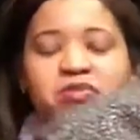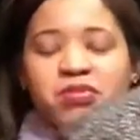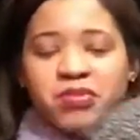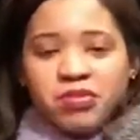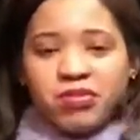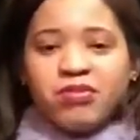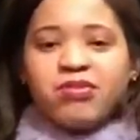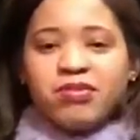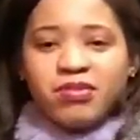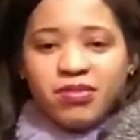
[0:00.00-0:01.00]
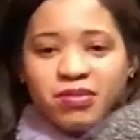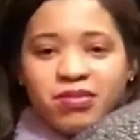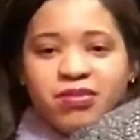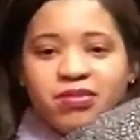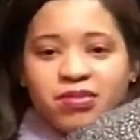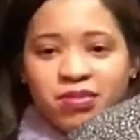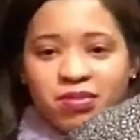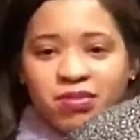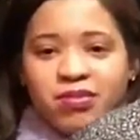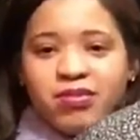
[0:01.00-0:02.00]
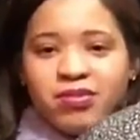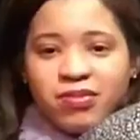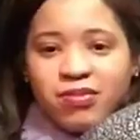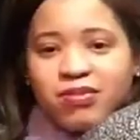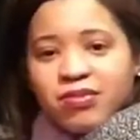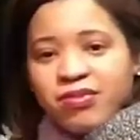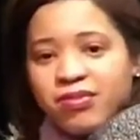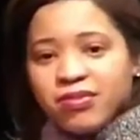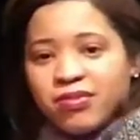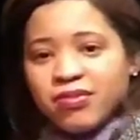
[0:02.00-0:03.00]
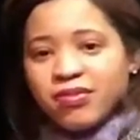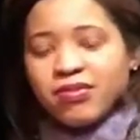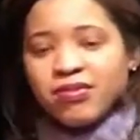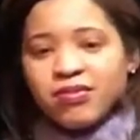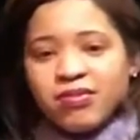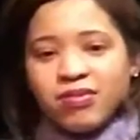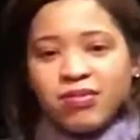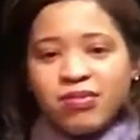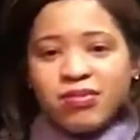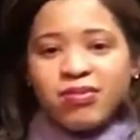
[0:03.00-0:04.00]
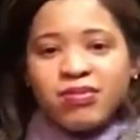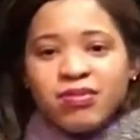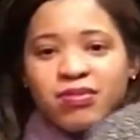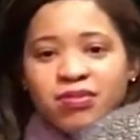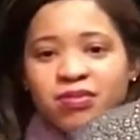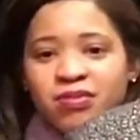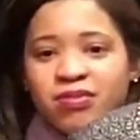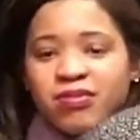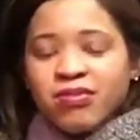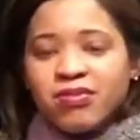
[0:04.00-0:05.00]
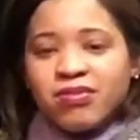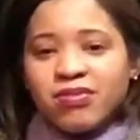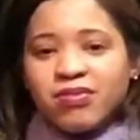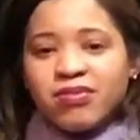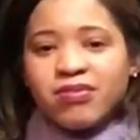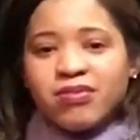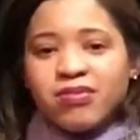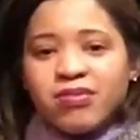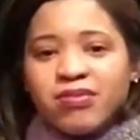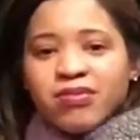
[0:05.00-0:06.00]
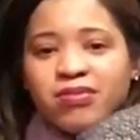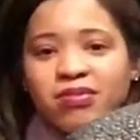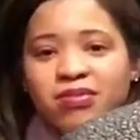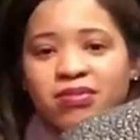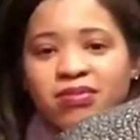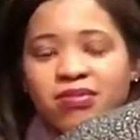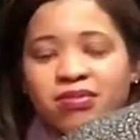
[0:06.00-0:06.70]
This person isn't speaking.